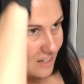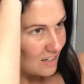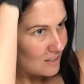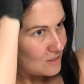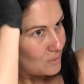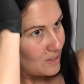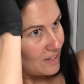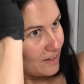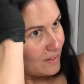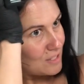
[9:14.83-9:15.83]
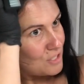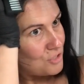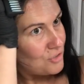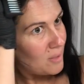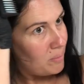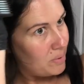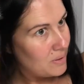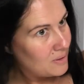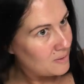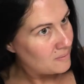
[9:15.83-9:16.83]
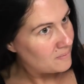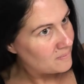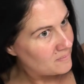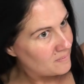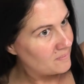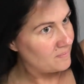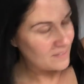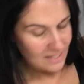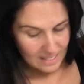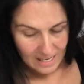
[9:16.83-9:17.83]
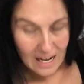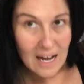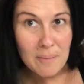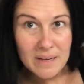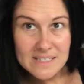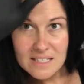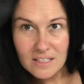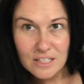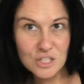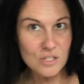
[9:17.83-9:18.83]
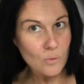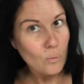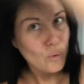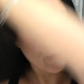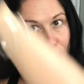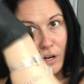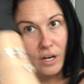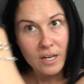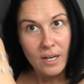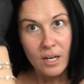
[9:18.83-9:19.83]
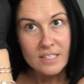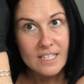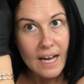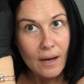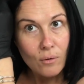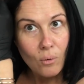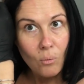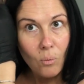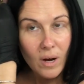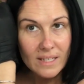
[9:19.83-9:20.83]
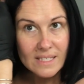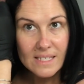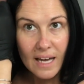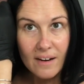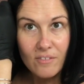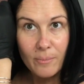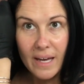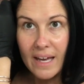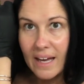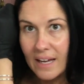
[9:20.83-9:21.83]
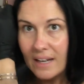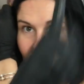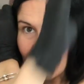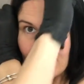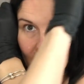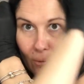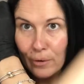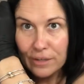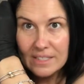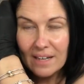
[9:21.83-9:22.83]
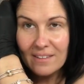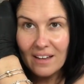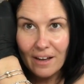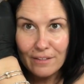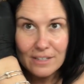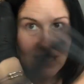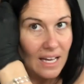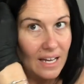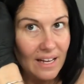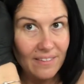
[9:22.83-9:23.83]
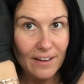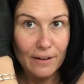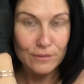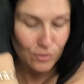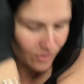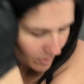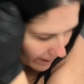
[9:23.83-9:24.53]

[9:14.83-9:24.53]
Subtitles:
I'll do another strip. And I basically just work down one side of my head, and then I'll work down the other side, and then I'll do the